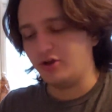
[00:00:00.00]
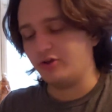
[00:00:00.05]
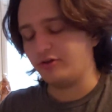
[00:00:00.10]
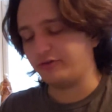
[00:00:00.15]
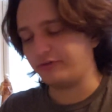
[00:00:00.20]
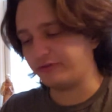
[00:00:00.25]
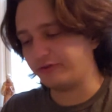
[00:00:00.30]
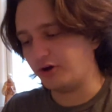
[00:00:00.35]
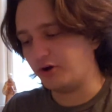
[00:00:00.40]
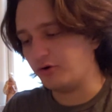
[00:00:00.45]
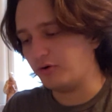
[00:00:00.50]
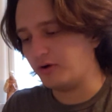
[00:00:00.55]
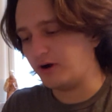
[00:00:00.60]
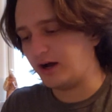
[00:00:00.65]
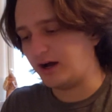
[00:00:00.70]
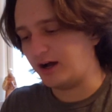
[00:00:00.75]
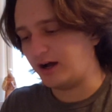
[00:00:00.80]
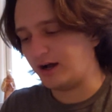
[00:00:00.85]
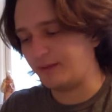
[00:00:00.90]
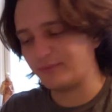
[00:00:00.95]
So
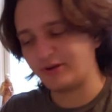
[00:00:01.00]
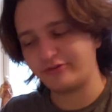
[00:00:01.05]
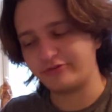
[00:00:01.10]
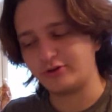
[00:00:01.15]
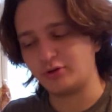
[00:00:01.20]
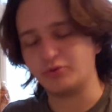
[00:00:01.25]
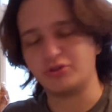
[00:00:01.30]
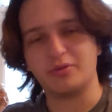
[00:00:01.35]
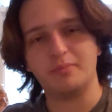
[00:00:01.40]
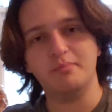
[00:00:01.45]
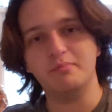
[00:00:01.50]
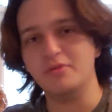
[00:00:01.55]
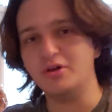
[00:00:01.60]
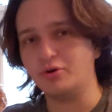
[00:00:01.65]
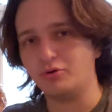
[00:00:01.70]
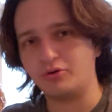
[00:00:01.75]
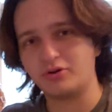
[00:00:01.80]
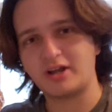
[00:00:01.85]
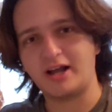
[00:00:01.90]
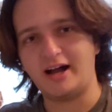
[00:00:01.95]
I'm going to start with the
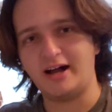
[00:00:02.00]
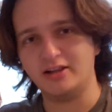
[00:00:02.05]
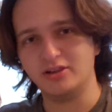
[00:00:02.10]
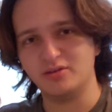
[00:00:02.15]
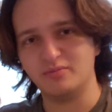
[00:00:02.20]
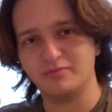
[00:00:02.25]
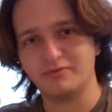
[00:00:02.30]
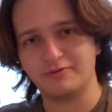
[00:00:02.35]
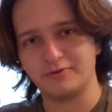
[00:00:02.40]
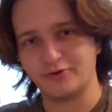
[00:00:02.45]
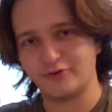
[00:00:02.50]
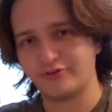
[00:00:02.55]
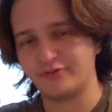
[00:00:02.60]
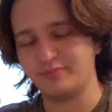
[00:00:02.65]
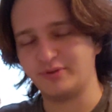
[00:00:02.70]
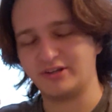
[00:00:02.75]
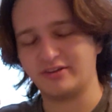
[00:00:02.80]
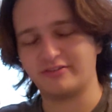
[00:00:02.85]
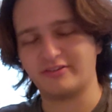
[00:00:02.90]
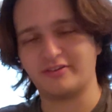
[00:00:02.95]
middle column first
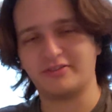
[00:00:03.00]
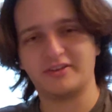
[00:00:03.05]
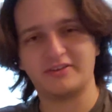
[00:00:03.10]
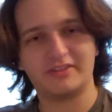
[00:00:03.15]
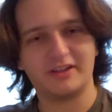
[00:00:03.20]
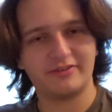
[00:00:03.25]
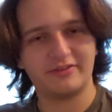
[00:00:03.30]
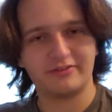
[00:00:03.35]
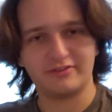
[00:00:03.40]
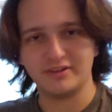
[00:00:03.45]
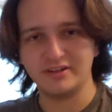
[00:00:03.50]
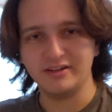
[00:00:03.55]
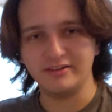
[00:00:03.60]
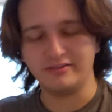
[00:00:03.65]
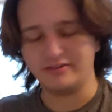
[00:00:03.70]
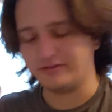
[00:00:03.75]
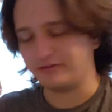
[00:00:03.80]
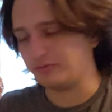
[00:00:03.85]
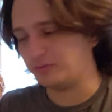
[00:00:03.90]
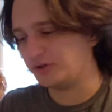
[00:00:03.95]
because I think that's the
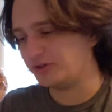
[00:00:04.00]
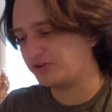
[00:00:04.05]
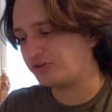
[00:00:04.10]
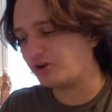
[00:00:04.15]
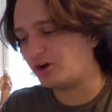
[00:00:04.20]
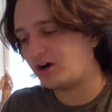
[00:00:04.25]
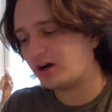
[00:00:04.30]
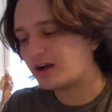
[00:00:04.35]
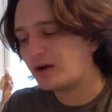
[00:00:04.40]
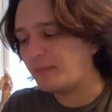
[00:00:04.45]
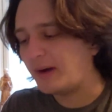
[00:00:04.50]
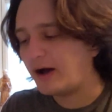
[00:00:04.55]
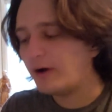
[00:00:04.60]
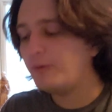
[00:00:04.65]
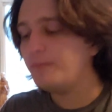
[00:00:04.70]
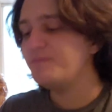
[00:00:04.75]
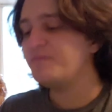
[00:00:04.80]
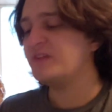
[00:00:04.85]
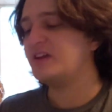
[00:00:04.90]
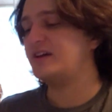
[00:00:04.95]
easiest one to talk
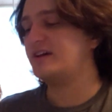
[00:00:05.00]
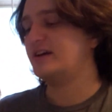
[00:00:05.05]
about.